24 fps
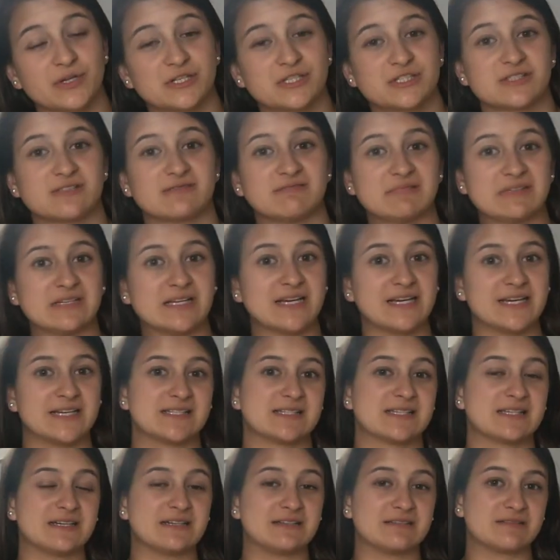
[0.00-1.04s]
which
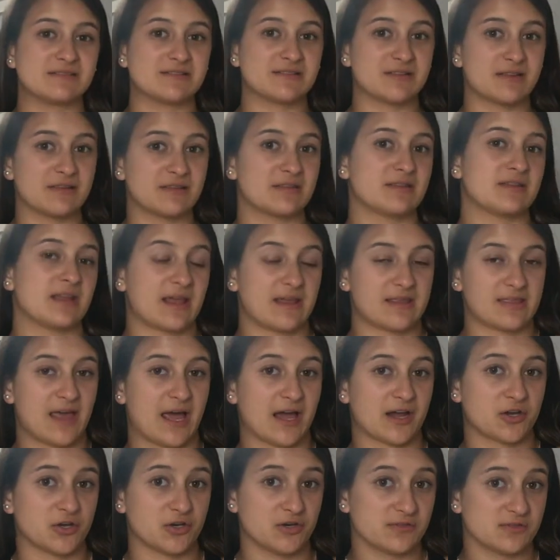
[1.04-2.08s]
isn't like
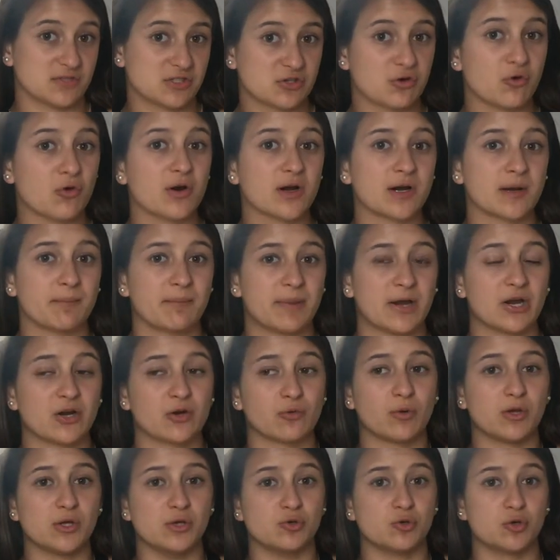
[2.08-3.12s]
that good of a score compared to
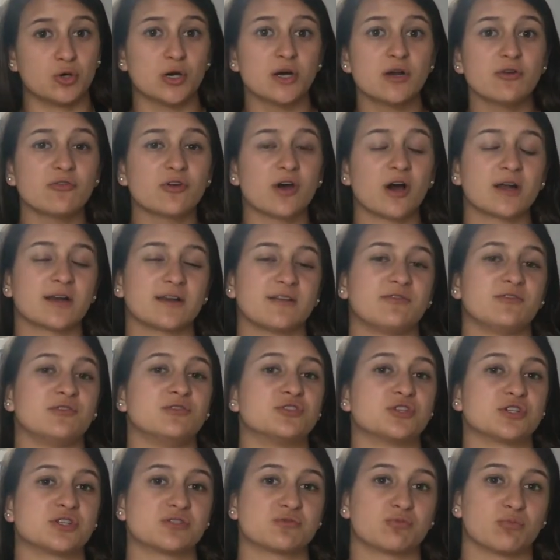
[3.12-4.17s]
what you could have gotten if you
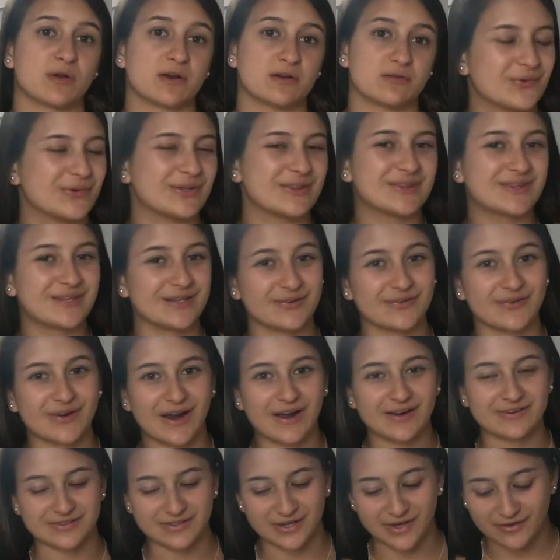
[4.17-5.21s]
just went with the
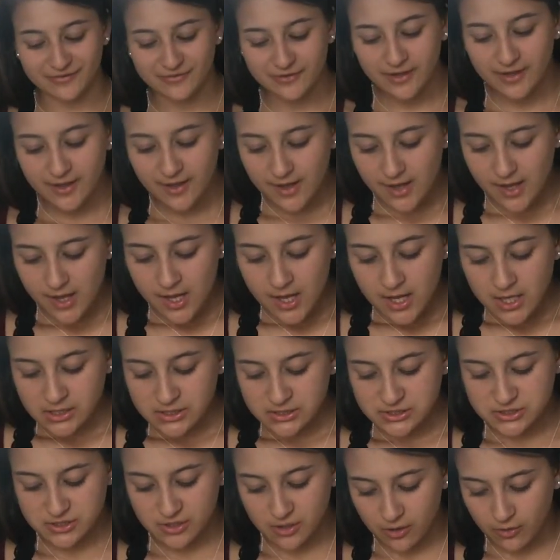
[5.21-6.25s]
round off.
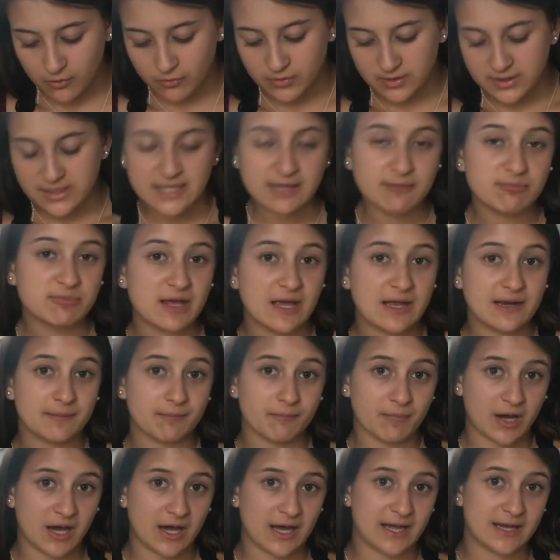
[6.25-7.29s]
So keep that in
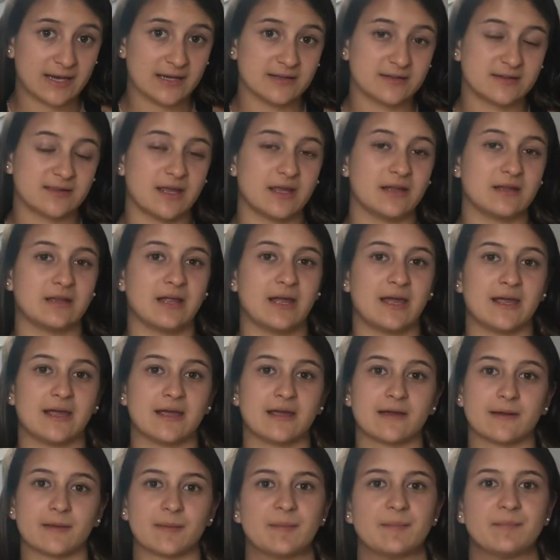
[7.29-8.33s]
mind, that
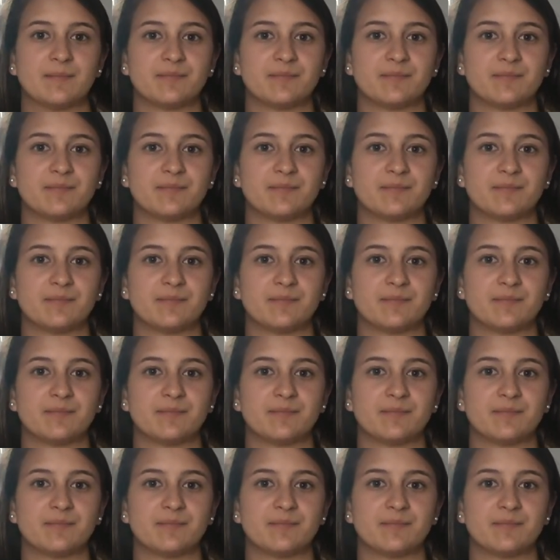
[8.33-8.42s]
like,